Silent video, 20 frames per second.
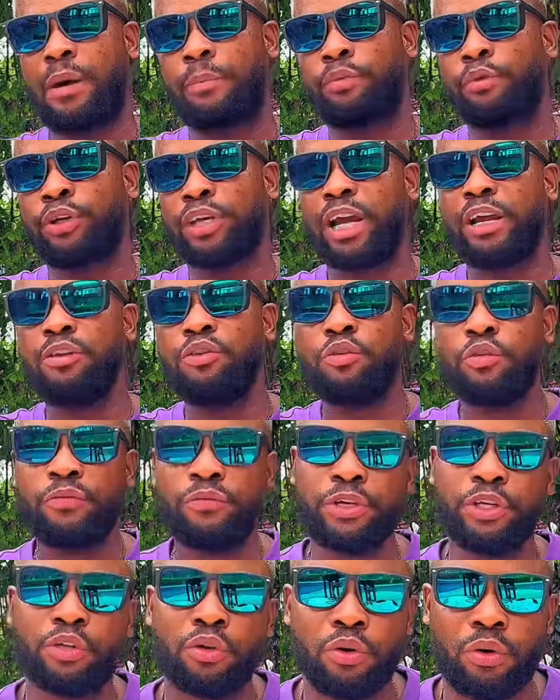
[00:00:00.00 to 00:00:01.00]
upload a new
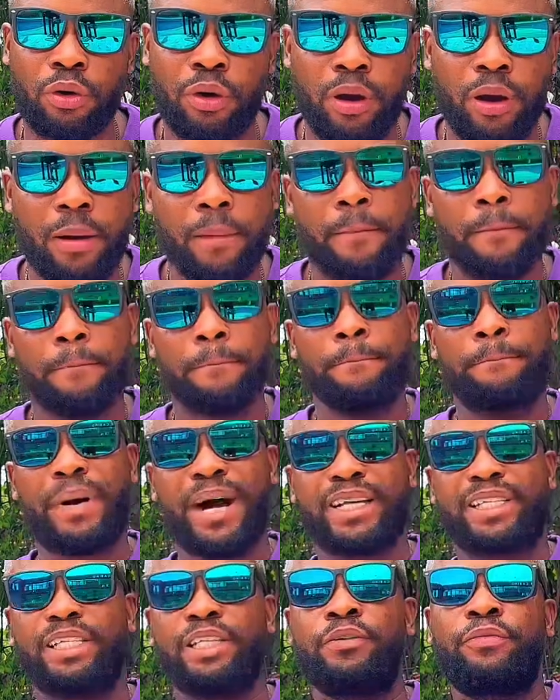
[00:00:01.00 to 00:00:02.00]
video.
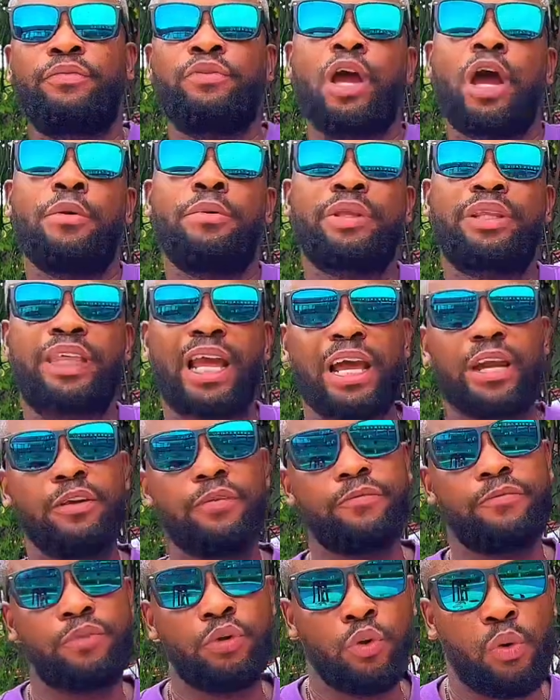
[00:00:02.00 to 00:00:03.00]
But if you are a
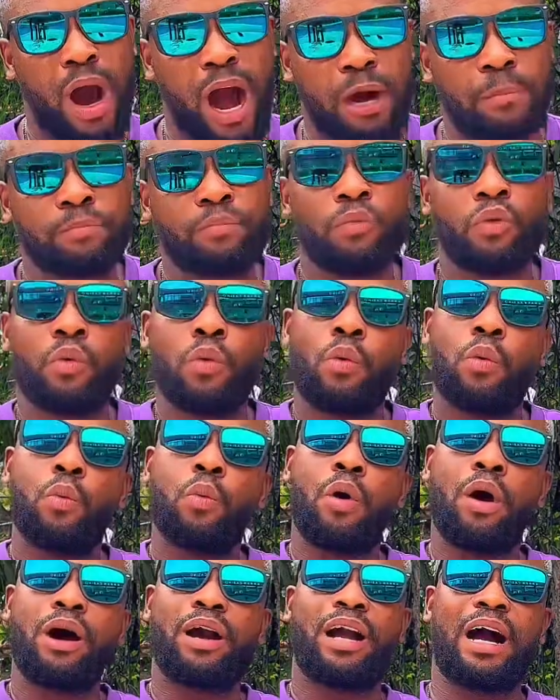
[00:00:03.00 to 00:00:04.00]
returning viewer,
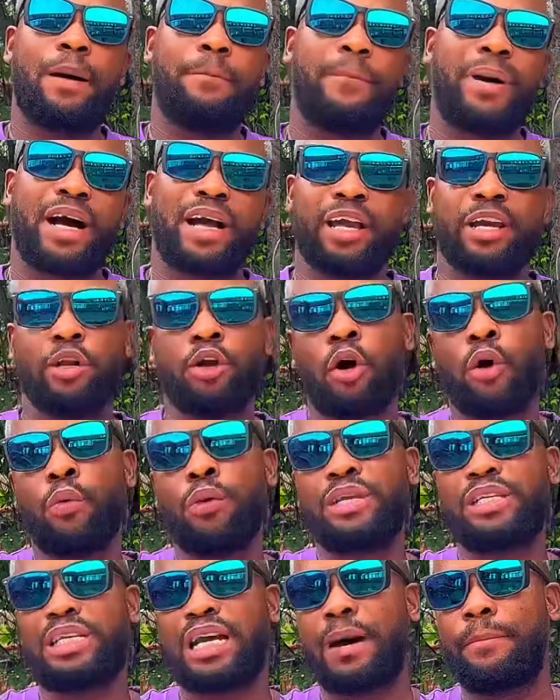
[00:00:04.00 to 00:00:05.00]
welcome back and
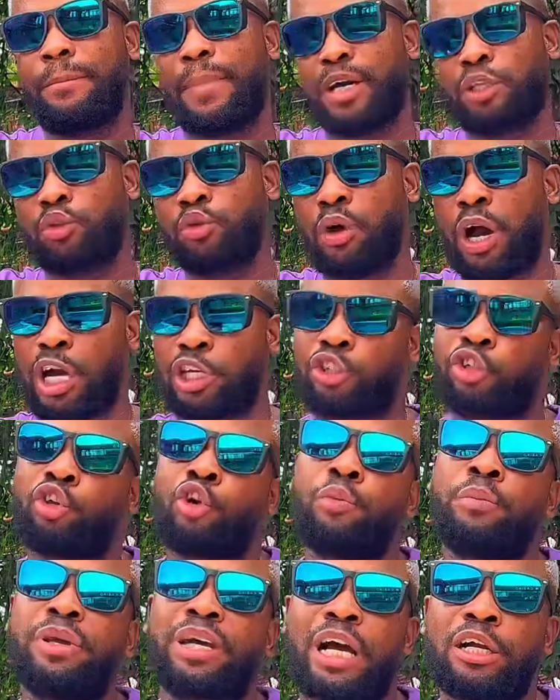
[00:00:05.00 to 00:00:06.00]
always come back to
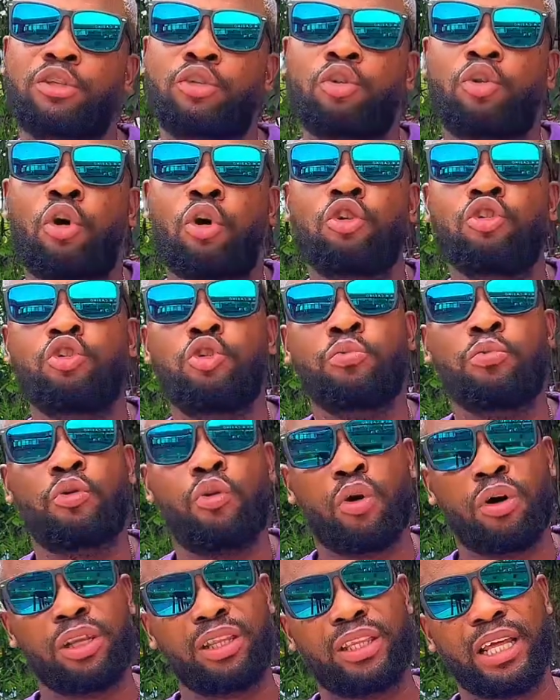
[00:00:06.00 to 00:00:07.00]
Astronomica to consume
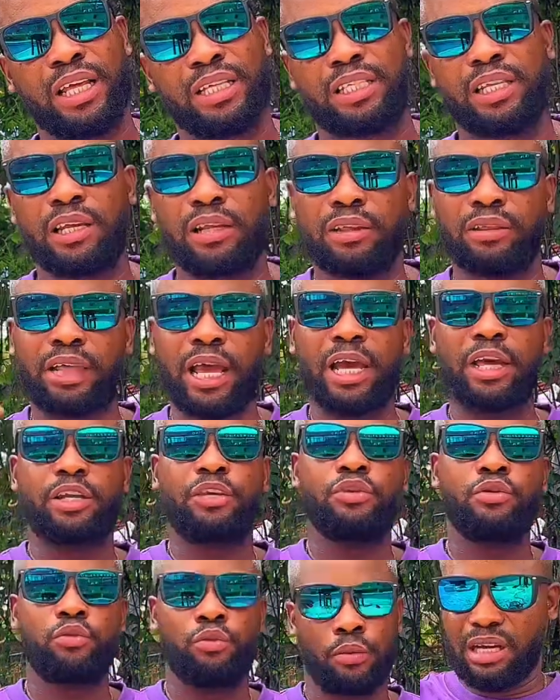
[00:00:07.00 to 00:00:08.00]
content.
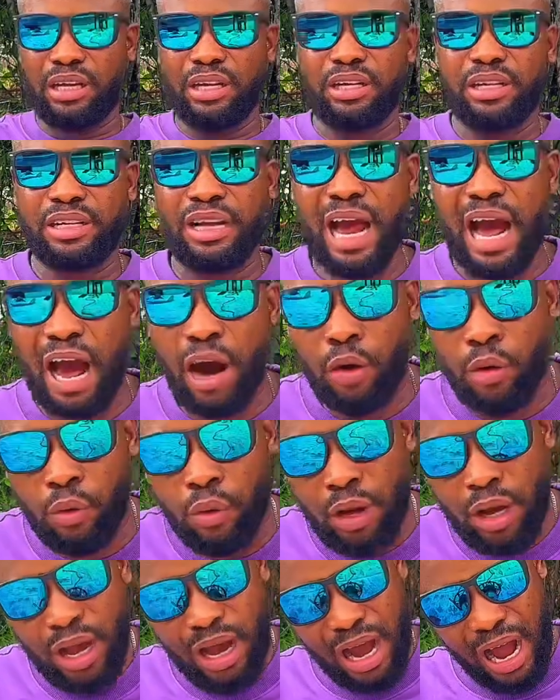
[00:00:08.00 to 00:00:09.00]
Thank you.
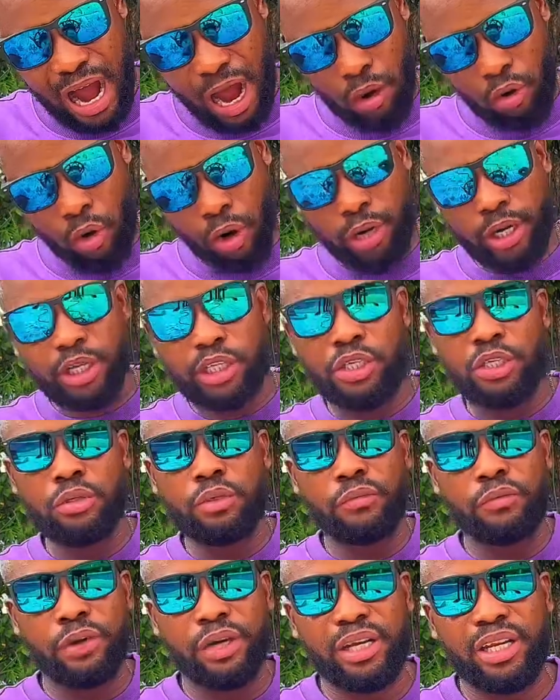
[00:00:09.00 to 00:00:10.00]
Now, according
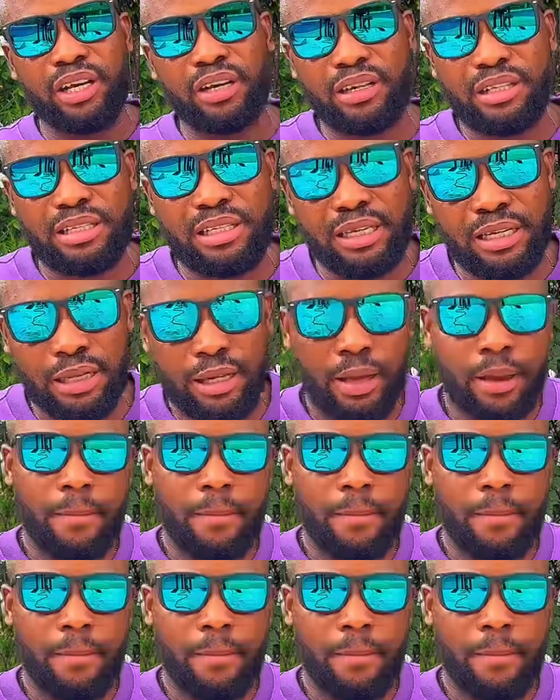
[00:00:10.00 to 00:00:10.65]
to Yvonne Nelson,